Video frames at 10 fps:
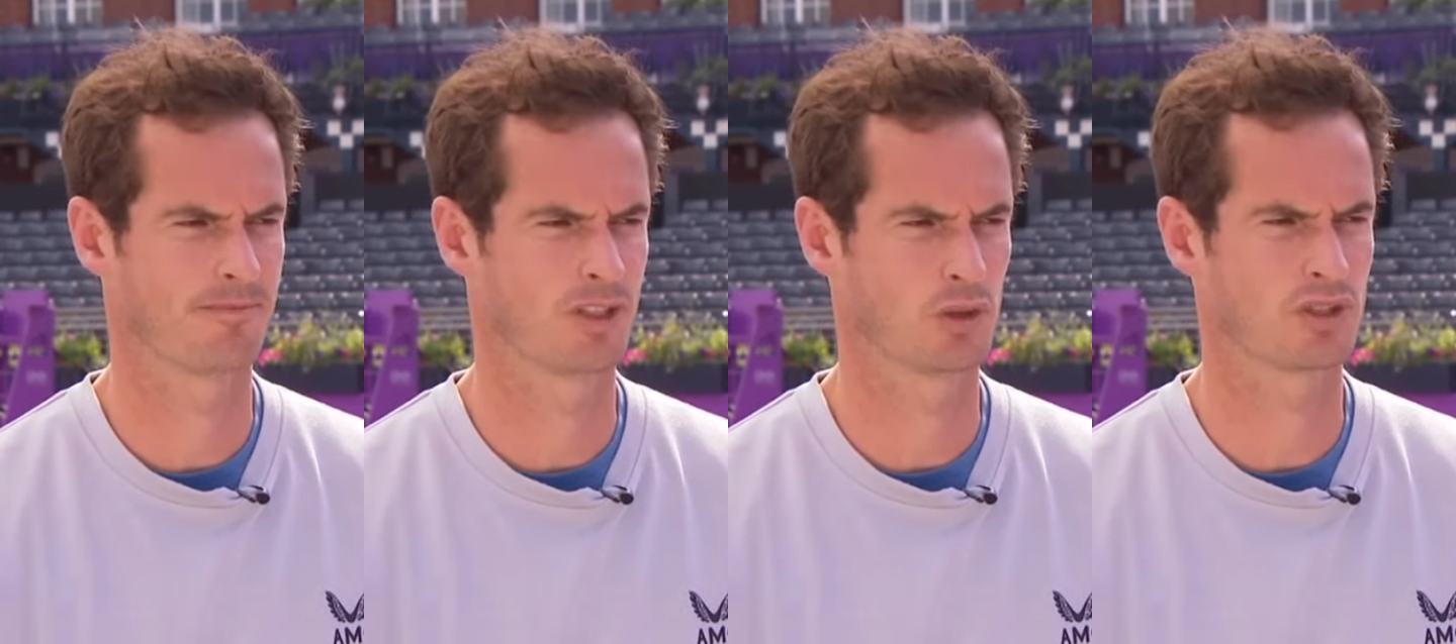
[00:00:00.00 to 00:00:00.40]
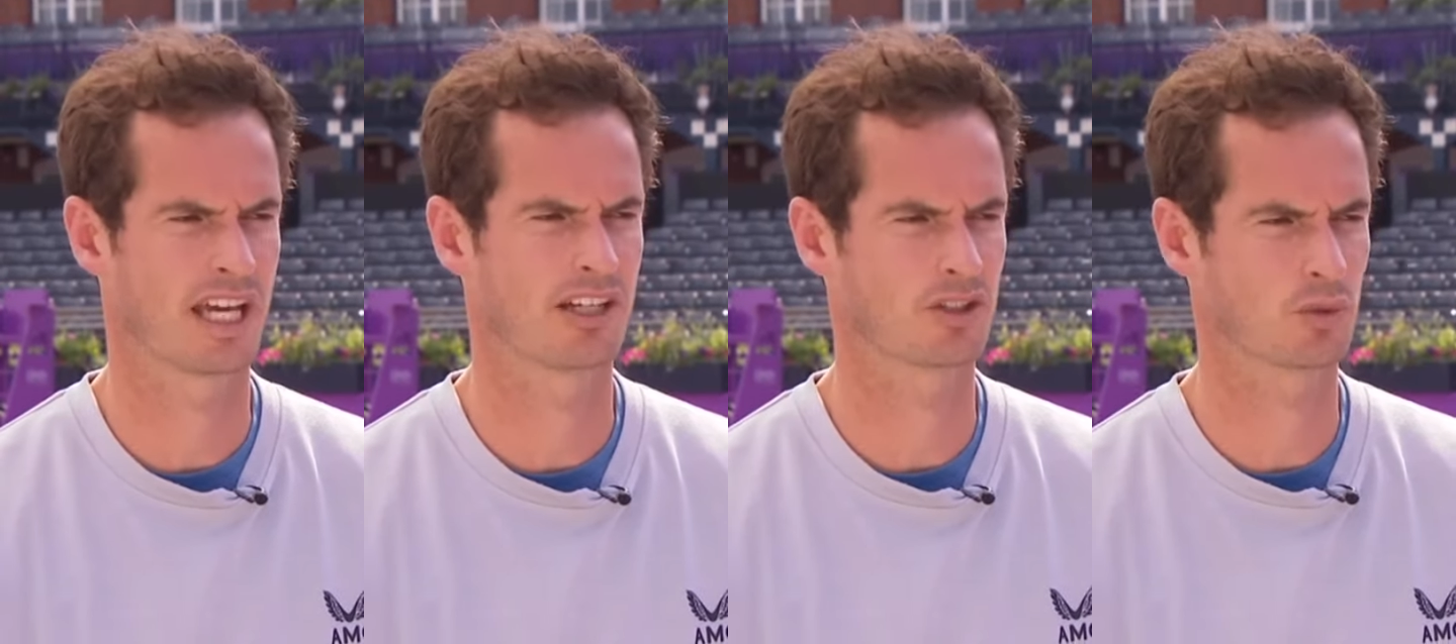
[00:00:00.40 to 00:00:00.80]
you know,
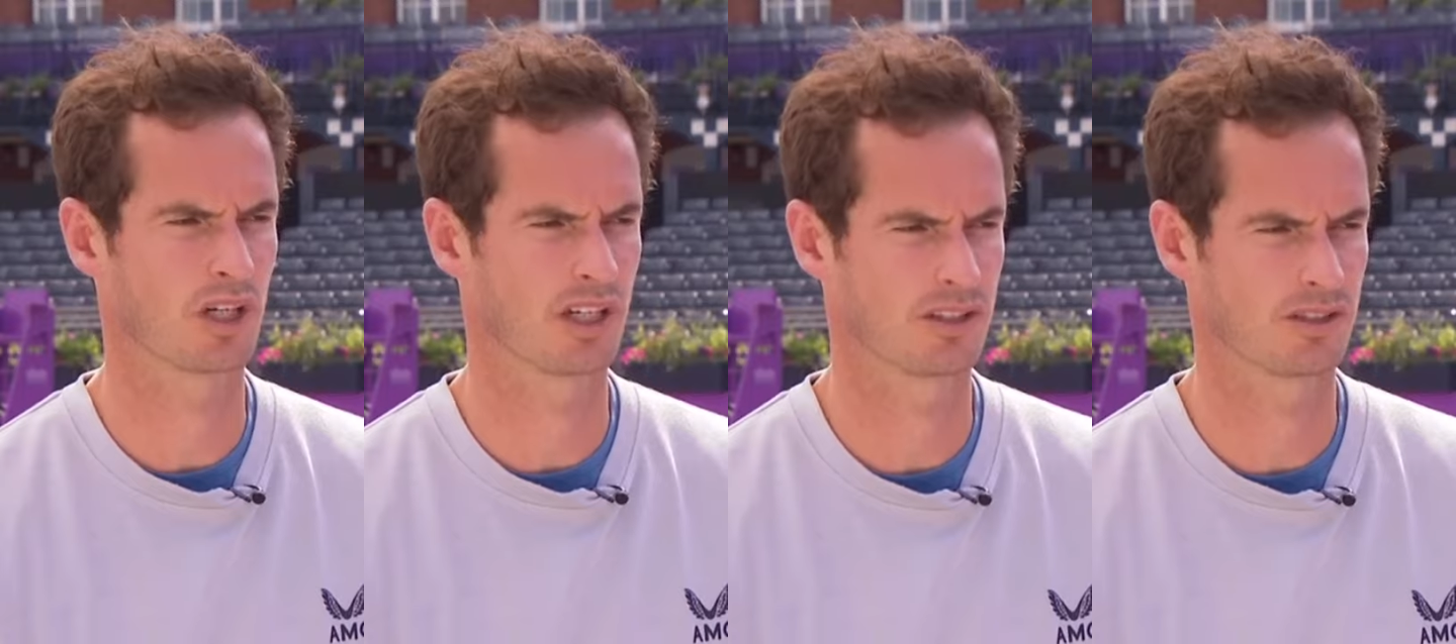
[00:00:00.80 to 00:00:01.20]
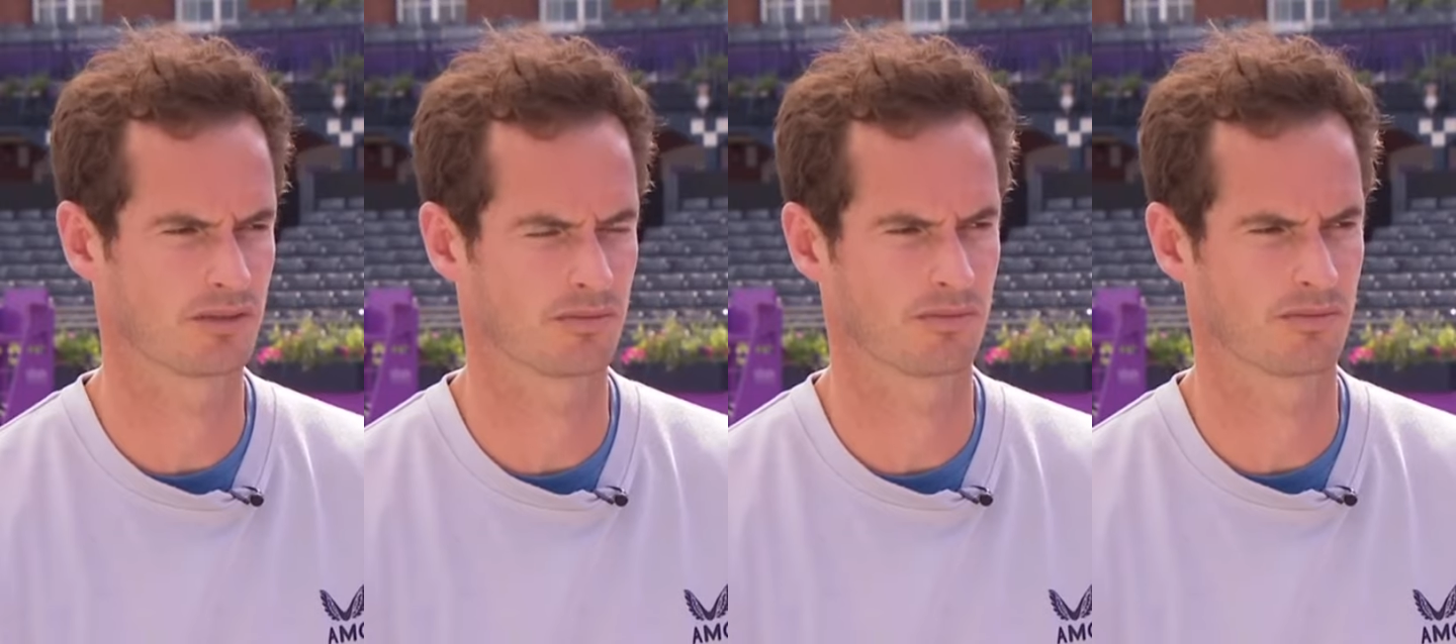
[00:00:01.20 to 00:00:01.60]
tennis-wise,
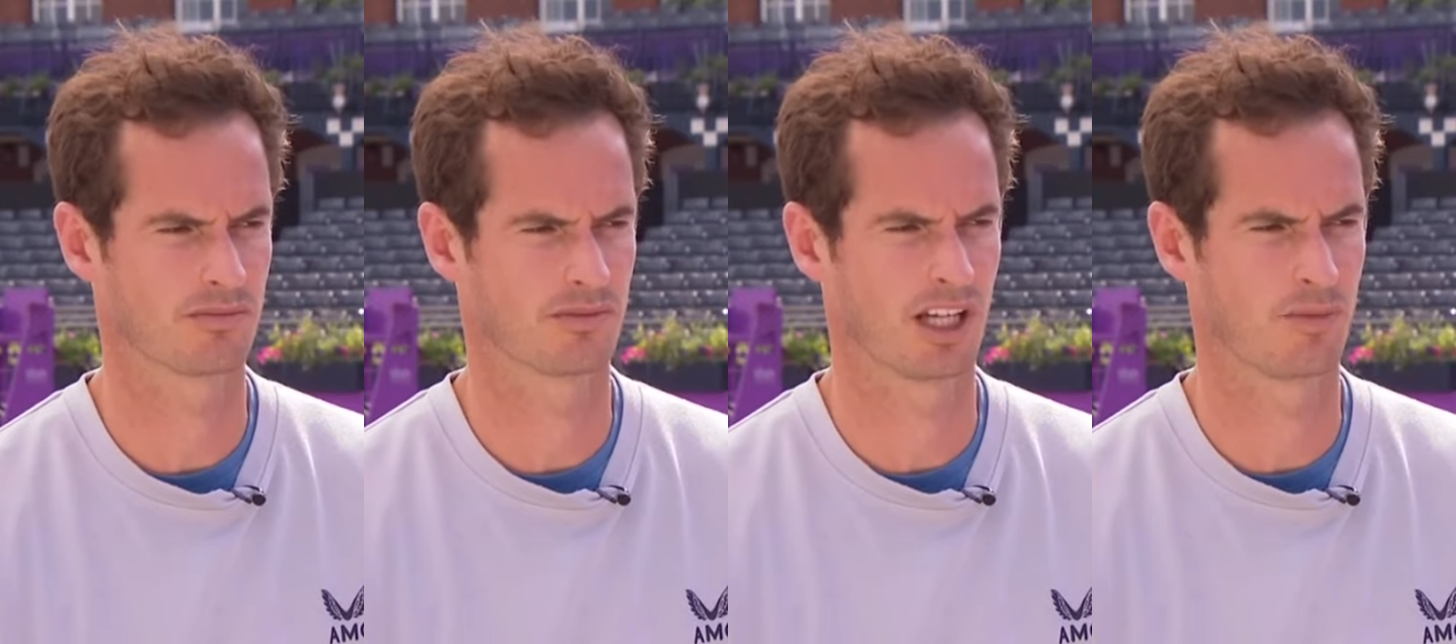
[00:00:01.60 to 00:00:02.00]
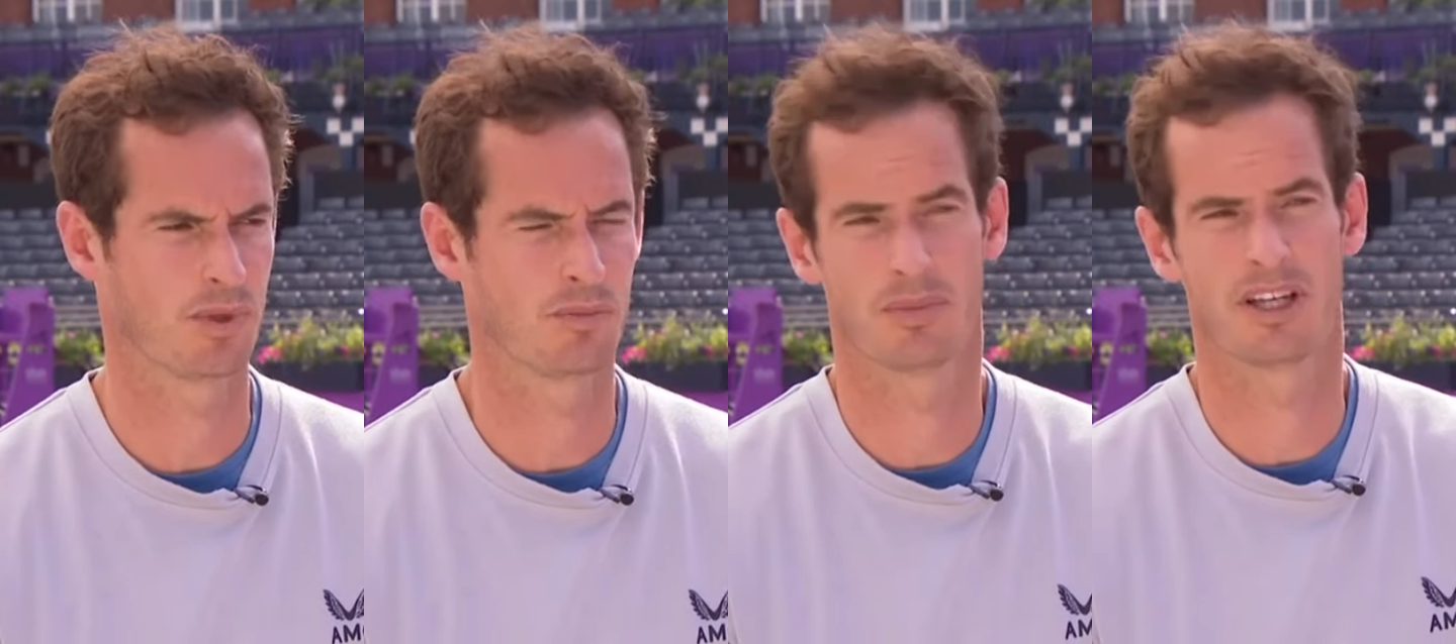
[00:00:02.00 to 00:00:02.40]
I've
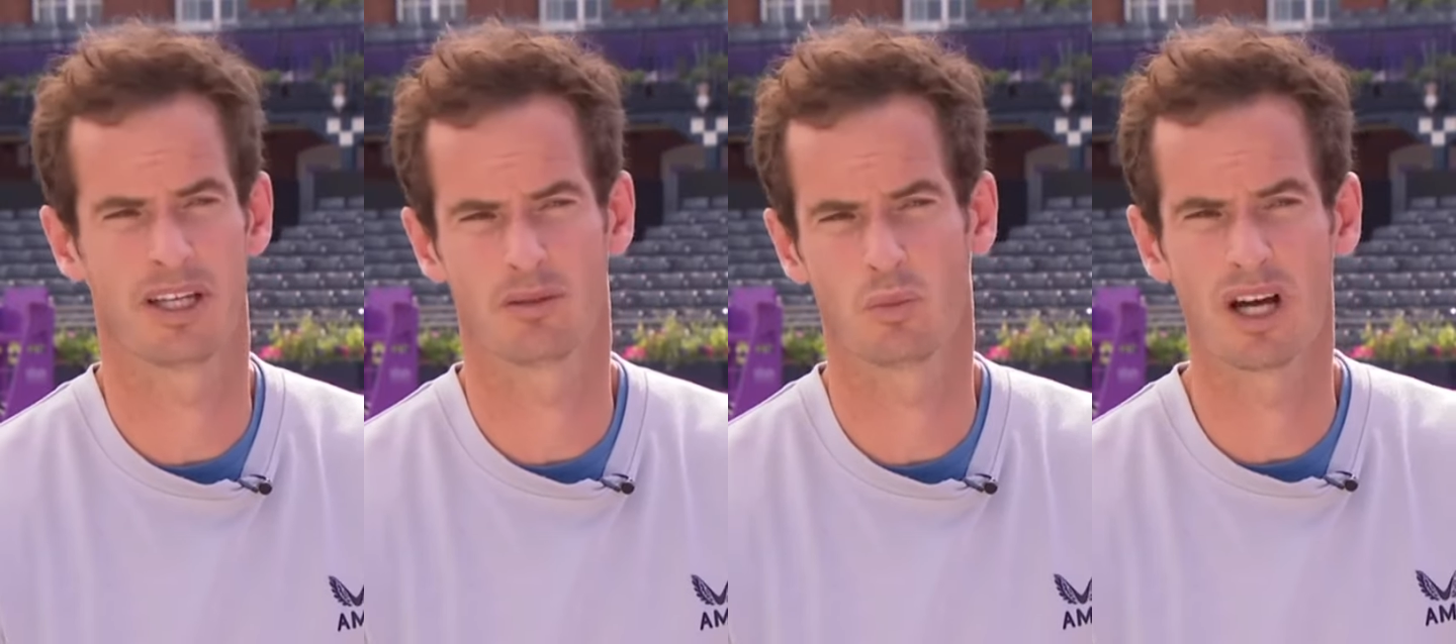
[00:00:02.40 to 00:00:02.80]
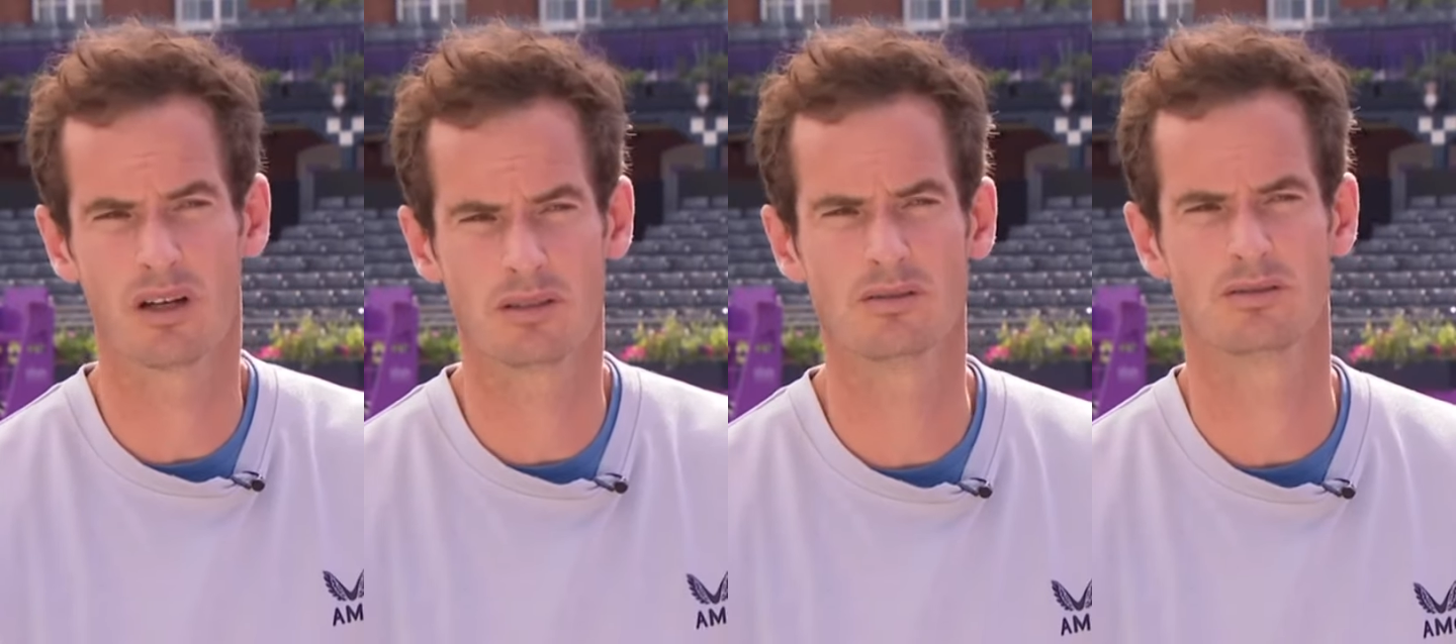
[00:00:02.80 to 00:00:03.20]
been playing
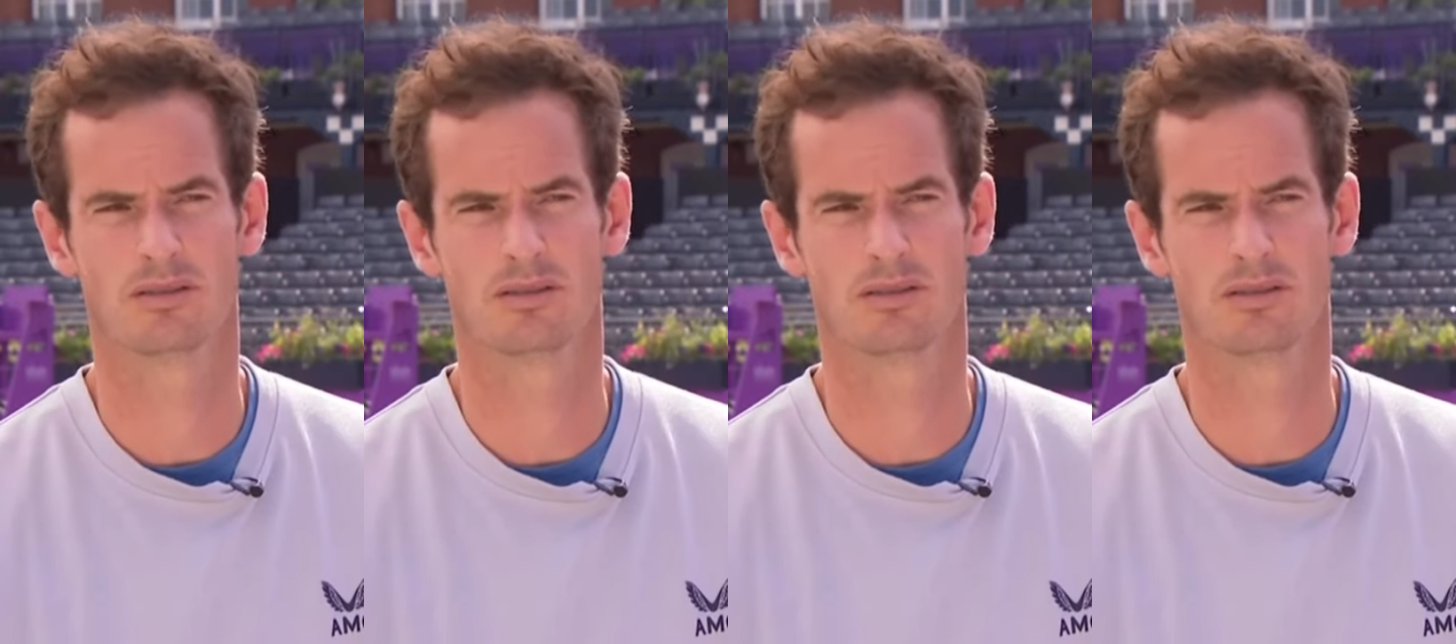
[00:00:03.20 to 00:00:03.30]
well